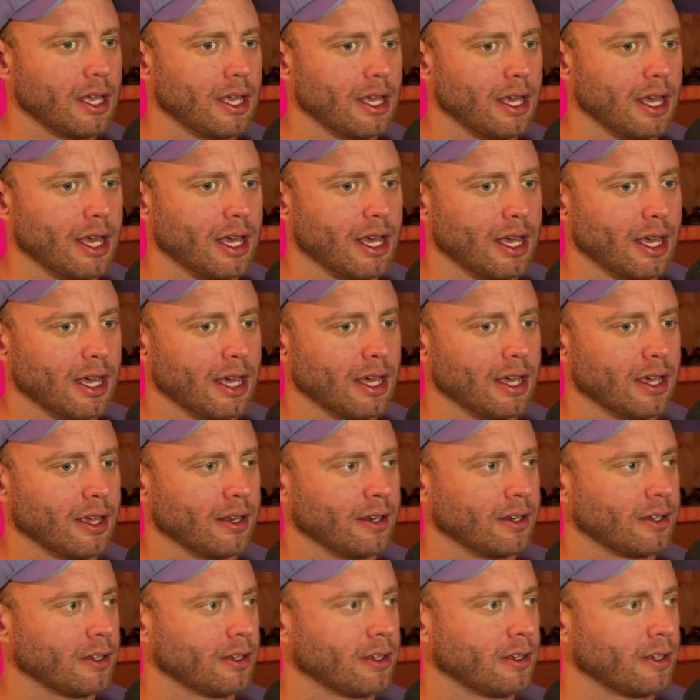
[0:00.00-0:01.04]

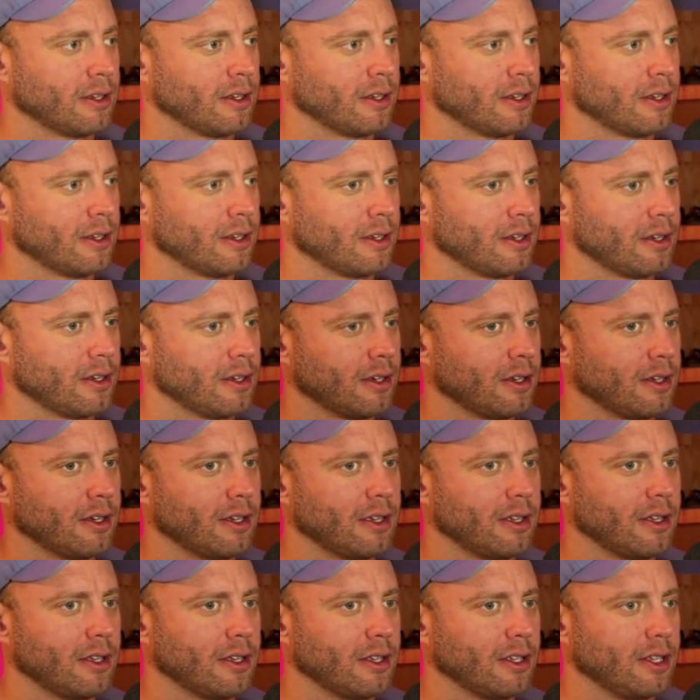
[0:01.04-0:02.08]
And
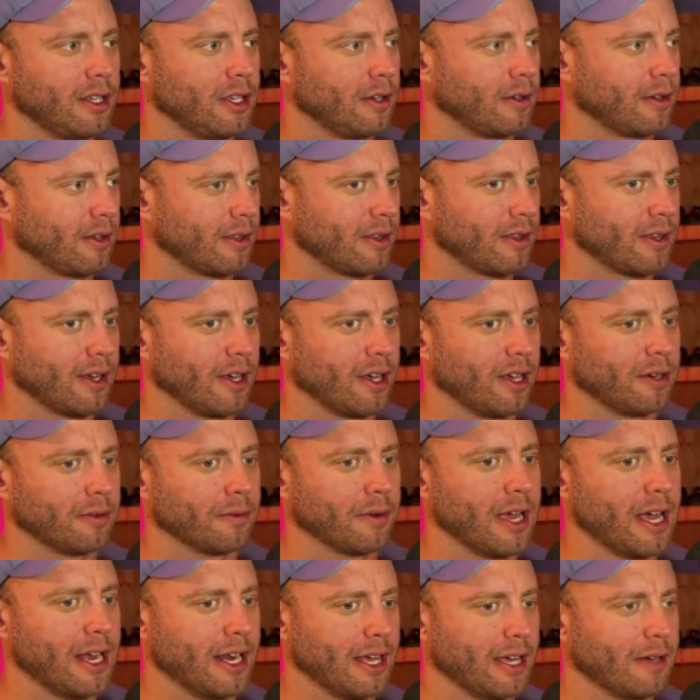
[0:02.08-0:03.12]
you can see
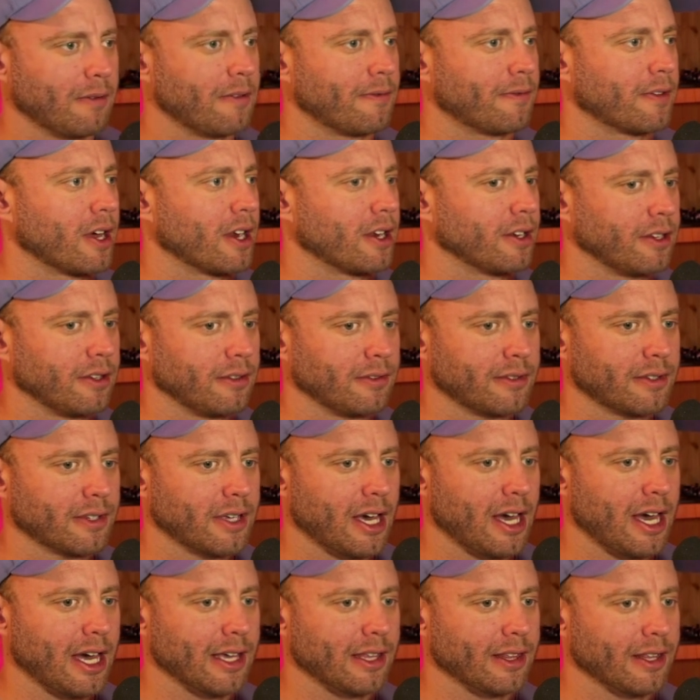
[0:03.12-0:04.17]
already we've got a new
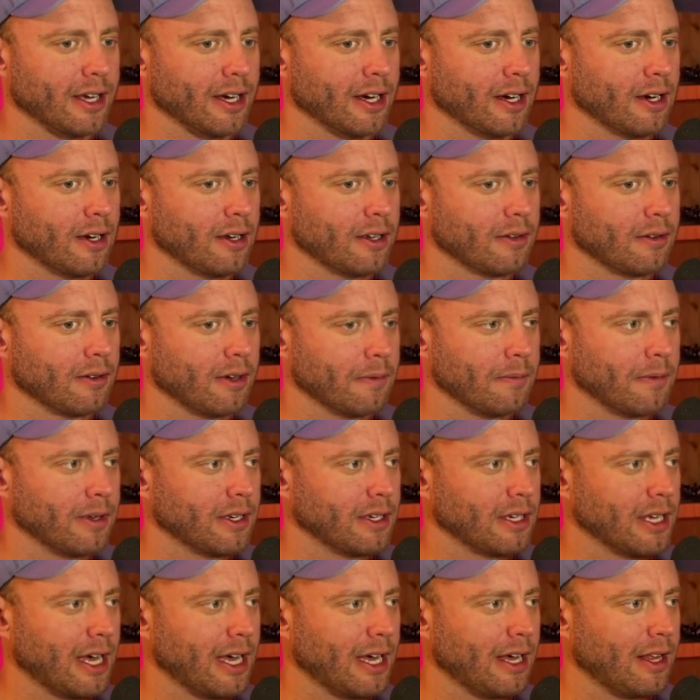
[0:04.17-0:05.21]
sky in there. I'm going to
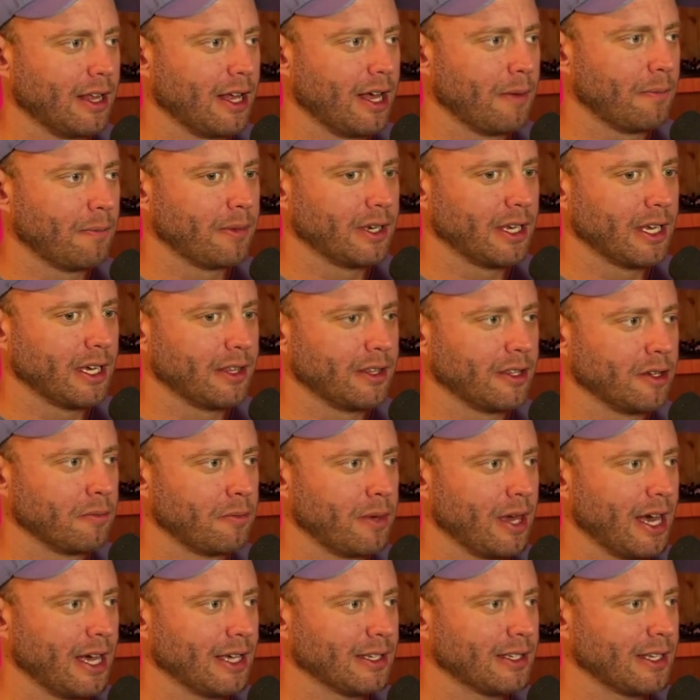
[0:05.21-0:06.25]
dial up and down the
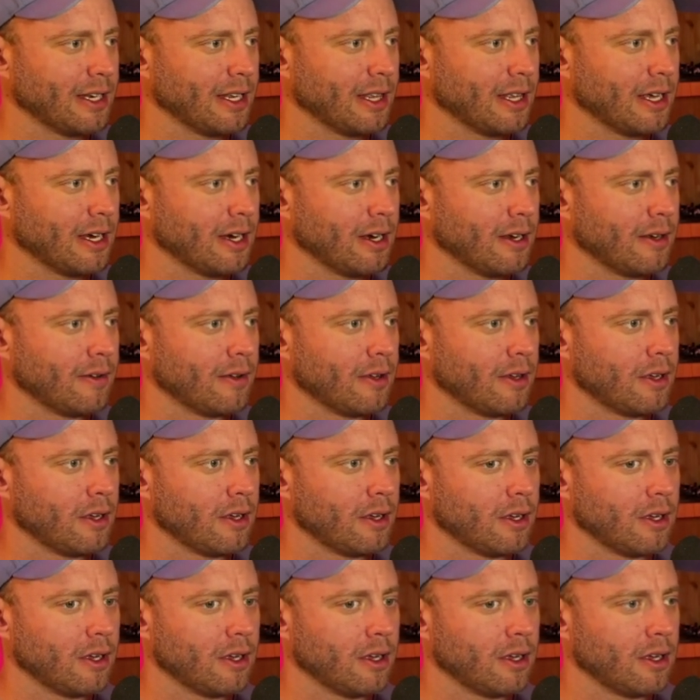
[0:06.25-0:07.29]
opacity there.
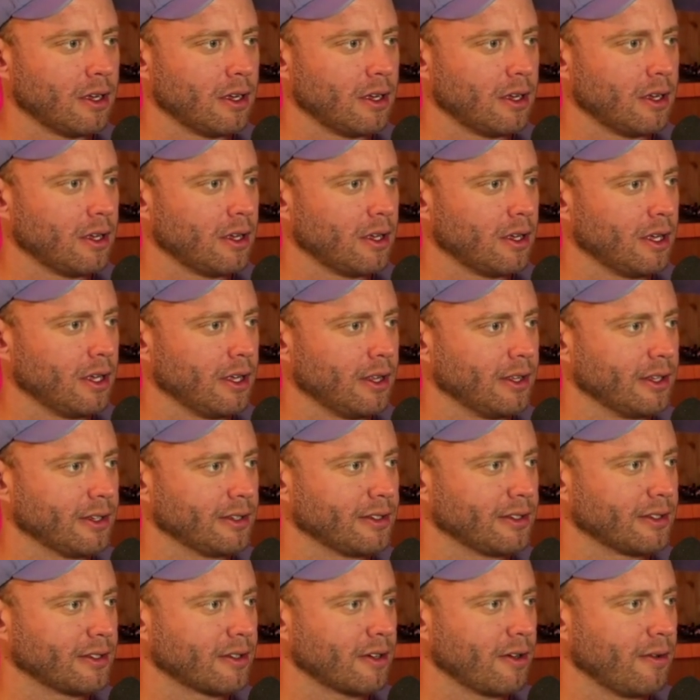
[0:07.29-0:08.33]
And
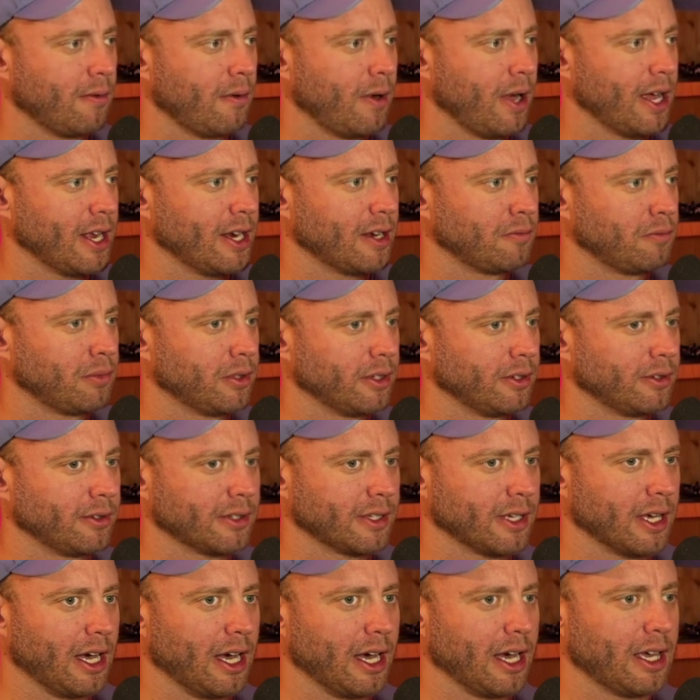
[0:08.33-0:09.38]
this is quite a blue
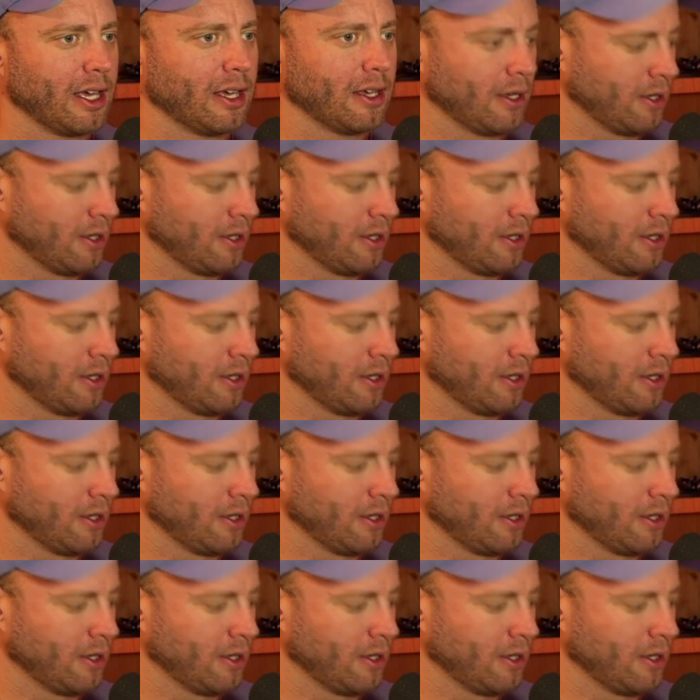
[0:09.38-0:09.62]
sky.